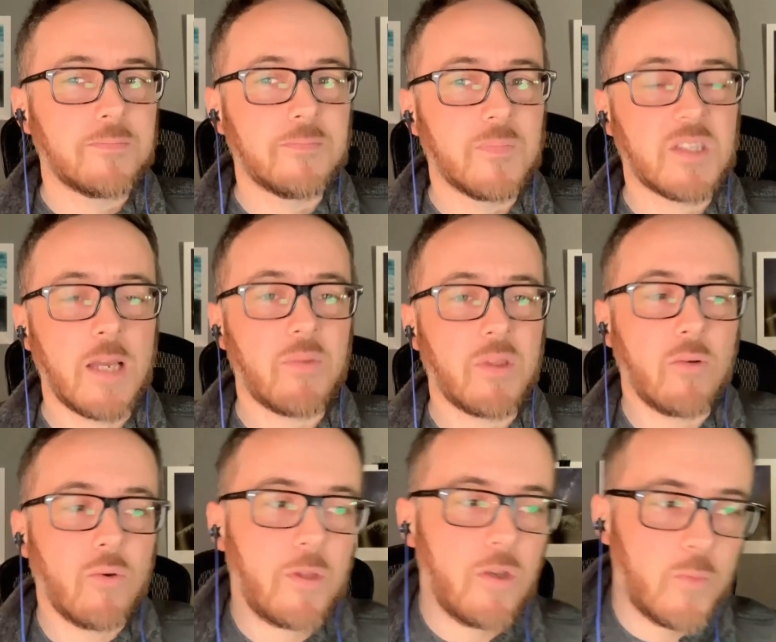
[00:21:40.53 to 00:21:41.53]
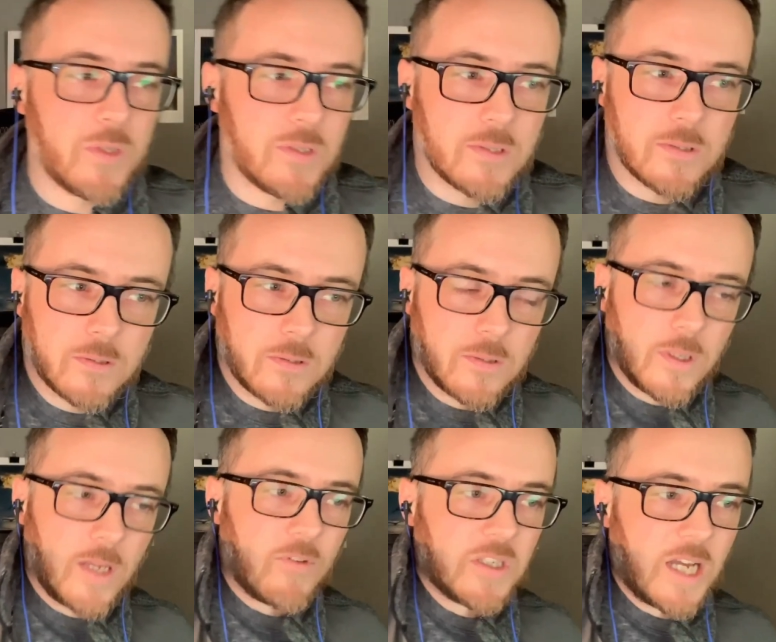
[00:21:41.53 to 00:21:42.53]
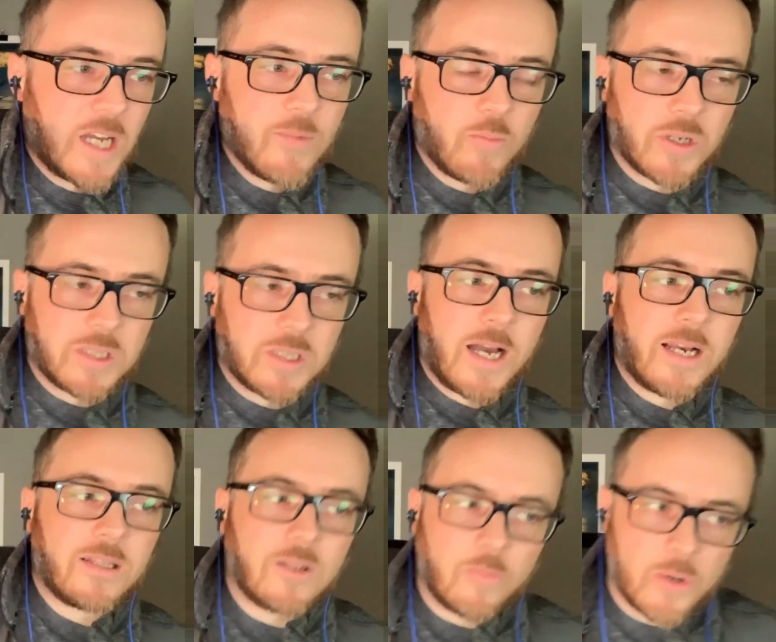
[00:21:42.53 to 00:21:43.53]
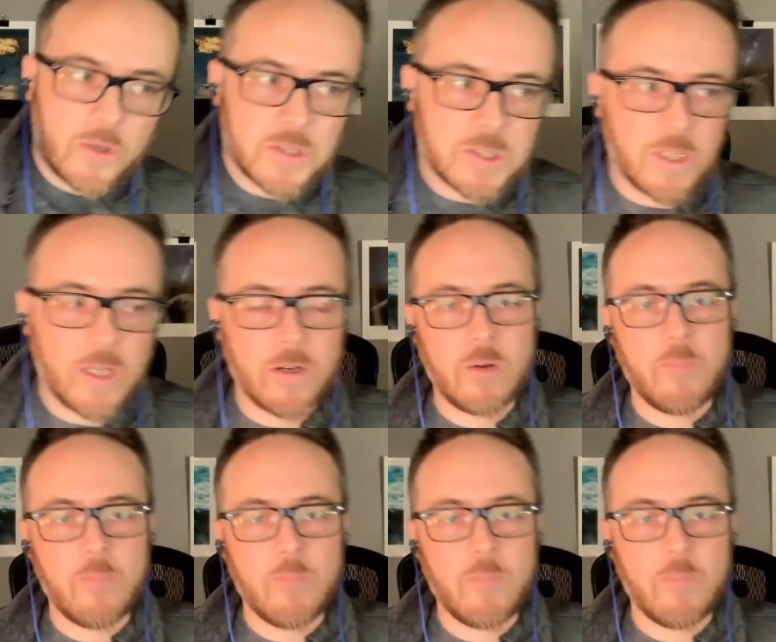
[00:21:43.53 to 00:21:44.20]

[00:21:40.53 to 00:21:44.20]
The same thing with humans. Every time you put a tiny little person under a